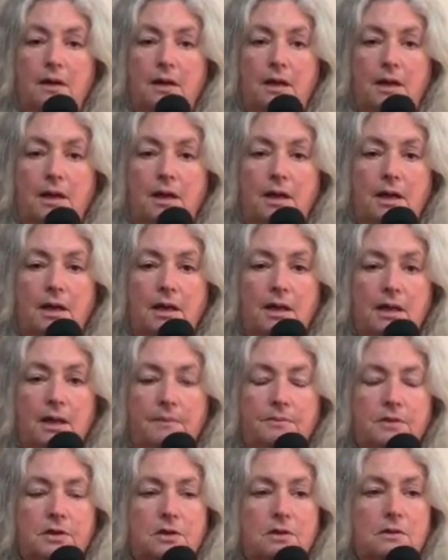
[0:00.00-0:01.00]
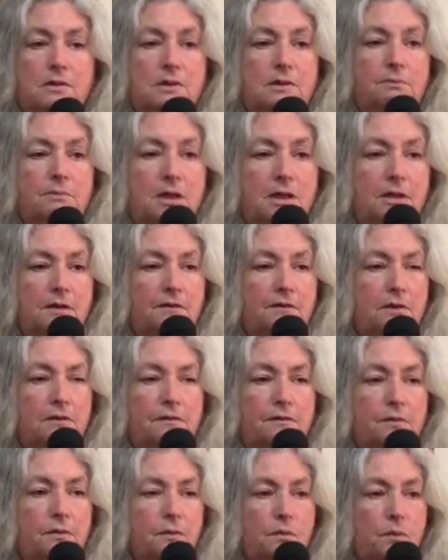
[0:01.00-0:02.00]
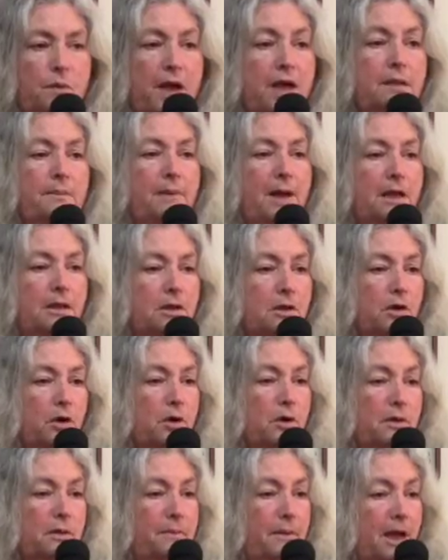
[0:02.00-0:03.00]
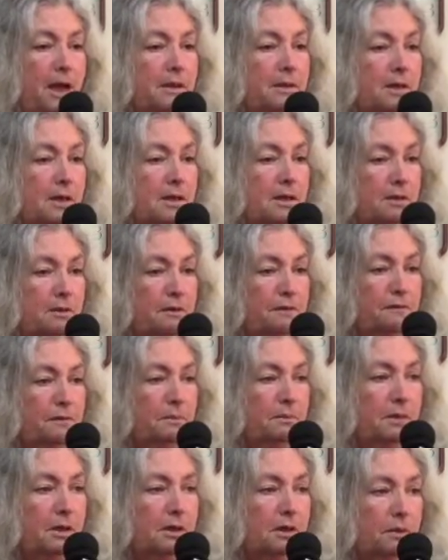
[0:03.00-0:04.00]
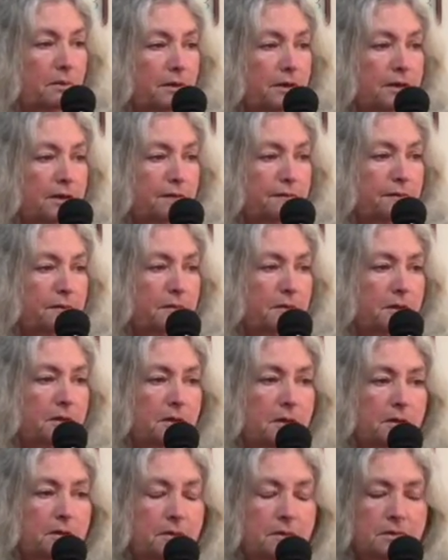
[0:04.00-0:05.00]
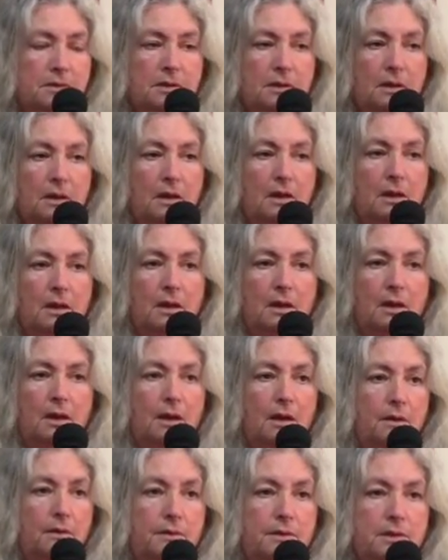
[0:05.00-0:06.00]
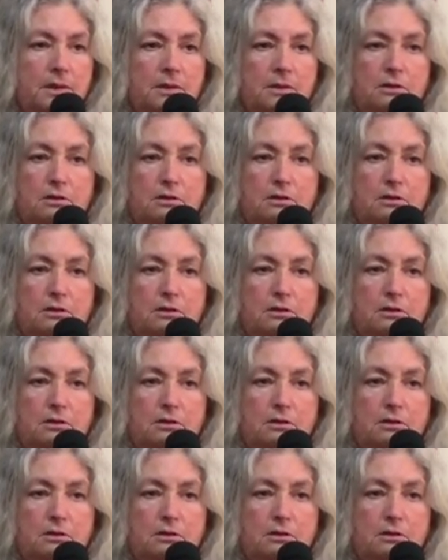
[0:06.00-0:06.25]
And I'm sure as many of you have read about it, heard about it, are familiar with it from the news. It was a